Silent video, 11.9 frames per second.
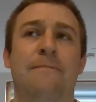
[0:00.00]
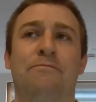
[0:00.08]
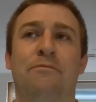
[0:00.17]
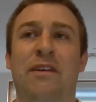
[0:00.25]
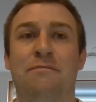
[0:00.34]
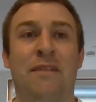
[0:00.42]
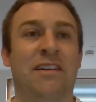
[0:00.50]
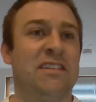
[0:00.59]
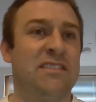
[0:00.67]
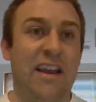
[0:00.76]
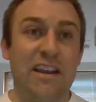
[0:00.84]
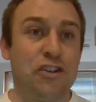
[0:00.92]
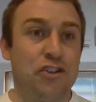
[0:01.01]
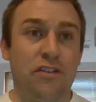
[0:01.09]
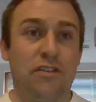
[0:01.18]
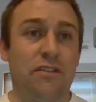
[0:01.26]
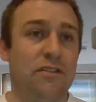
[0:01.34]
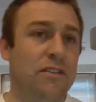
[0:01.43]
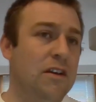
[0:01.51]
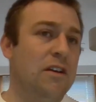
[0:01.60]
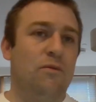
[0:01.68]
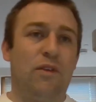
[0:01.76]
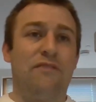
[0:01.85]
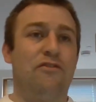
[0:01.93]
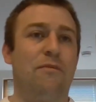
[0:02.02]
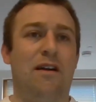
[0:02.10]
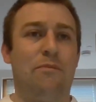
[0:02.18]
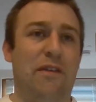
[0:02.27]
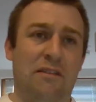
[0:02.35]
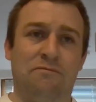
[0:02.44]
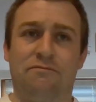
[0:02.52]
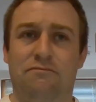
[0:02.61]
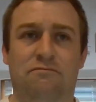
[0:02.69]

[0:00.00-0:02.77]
Be it meditation, whatever it might be.